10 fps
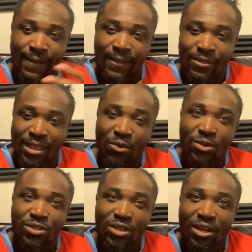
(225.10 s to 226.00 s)
that
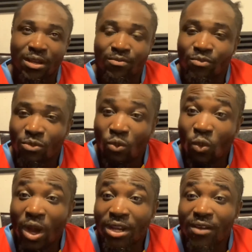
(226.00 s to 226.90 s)
was
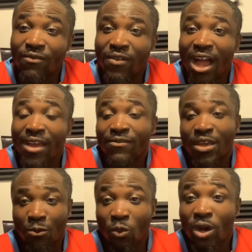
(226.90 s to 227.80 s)
one of 5 that
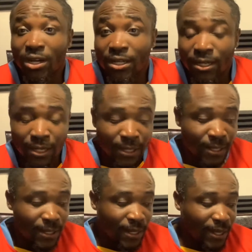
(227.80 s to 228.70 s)
won.
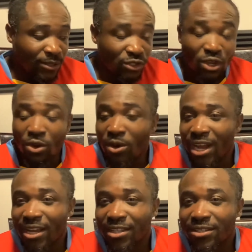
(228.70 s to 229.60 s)
And so I
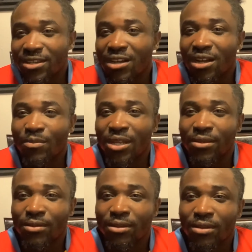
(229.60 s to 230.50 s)
got to come
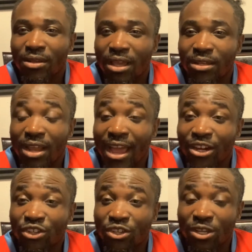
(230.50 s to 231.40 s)
and
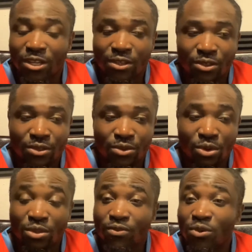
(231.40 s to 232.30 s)
actually throw
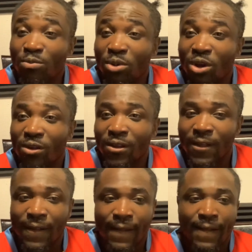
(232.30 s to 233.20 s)
the football
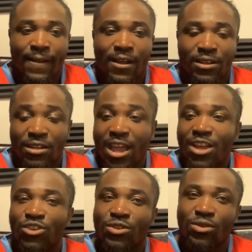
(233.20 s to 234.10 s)
on a
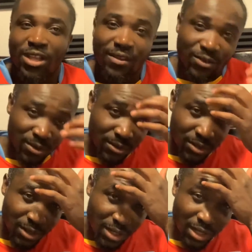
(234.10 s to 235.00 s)
national level
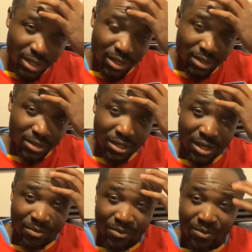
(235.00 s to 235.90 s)
and
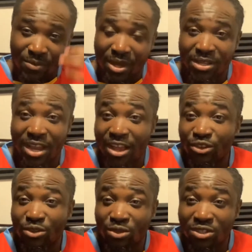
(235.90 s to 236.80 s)
on
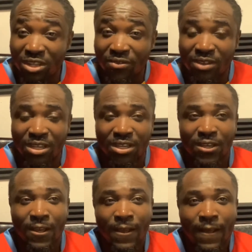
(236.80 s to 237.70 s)
national TV.
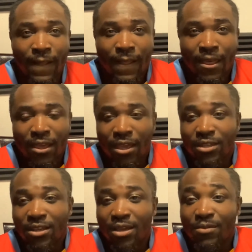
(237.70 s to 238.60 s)
And
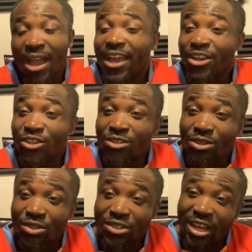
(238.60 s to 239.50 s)
I actually took
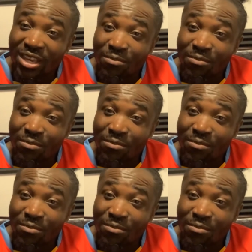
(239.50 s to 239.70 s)
second